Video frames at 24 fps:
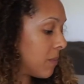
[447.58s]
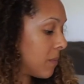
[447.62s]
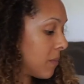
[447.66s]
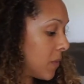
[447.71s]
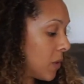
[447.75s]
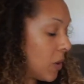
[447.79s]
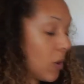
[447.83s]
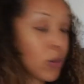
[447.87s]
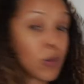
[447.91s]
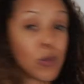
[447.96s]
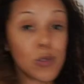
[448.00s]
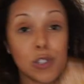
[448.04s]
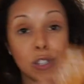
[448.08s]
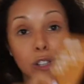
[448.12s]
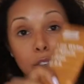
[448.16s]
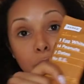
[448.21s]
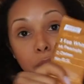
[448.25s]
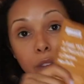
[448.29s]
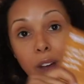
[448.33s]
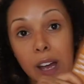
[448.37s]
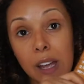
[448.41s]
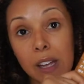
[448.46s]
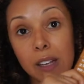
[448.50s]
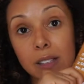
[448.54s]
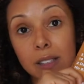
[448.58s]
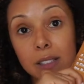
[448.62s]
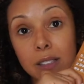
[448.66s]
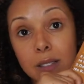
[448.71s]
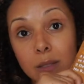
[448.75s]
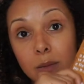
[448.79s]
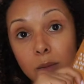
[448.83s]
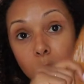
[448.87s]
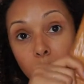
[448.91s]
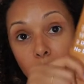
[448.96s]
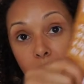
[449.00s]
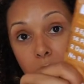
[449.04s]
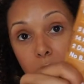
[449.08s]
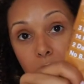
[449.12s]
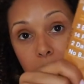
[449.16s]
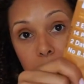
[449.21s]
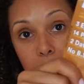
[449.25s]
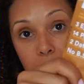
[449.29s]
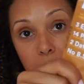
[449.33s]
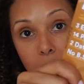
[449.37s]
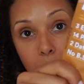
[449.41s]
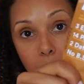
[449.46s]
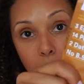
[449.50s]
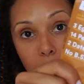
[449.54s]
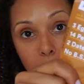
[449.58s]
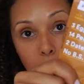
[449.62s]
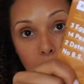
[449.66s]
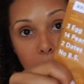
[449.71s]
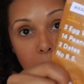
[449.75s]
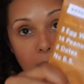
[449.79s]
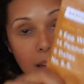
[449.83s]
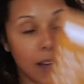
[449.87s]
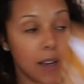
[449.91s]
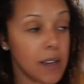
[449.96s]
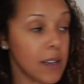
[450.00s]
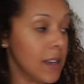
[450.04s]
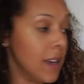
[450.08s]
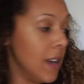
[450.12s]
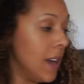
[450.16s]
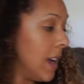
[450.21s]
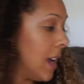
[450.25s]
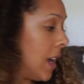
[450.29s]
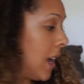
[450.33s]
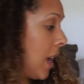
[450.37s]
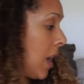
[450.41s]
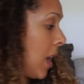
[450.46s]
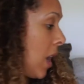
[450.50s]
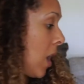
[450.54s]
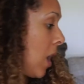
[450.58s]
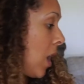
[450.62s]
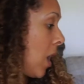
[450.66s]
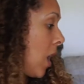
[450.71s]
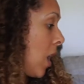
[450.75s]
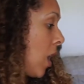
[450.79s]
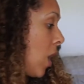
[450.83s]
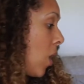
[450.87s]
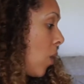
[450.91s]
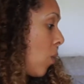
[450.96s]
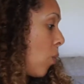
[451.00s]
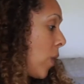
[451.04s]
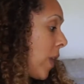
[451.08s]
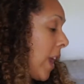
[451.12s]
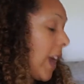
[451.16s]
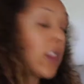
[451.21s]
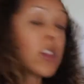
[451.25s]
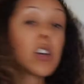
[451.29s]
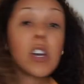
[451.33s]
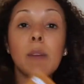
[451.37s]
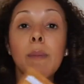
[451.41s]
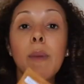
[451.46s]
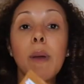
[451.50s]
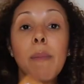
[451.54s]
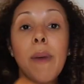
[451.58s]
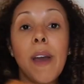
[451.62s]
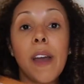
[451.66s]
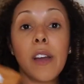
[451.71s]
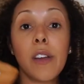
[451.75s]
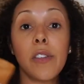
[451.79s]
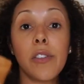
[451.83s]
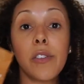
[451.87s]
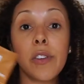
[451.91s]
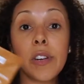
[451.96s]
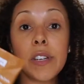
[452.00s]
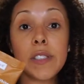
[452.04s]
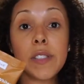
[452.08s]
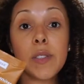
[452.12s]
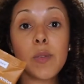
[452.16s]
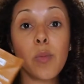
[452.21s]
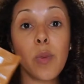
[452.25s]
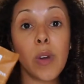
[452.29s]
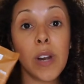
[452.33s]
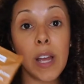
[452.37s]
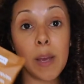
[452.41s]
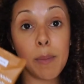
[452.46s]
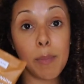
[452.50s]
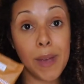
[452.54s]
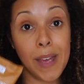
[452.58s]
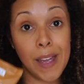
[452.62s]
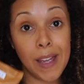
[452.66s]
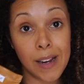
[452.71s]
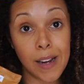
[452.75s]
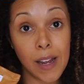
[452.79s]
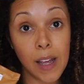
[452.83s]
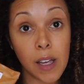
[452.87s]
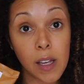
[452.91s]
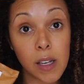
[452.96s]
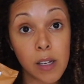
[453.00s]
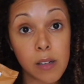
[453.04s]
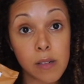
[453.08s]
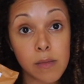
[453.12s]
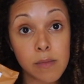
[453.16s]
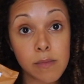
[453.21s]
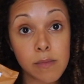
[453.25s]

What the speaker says: You'll usually find one of these in my bag. When I look in my bag and there isn't one, I panic.